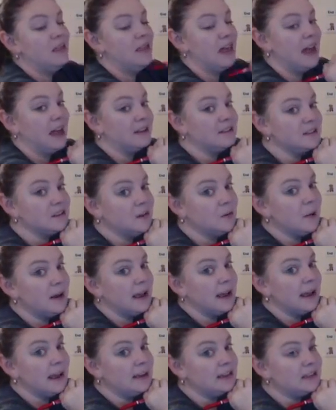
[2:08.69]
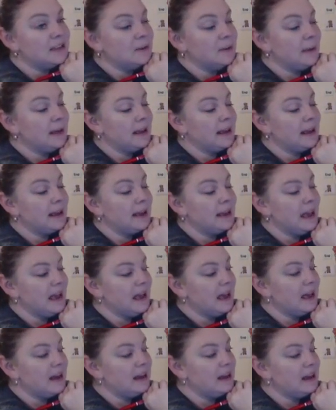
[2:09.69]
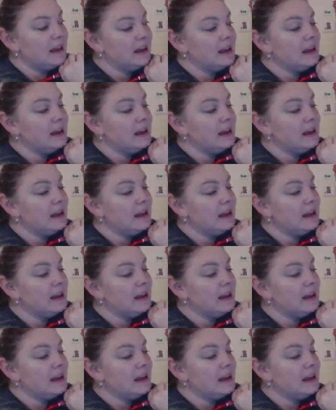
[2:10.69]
That's the way to make a 9.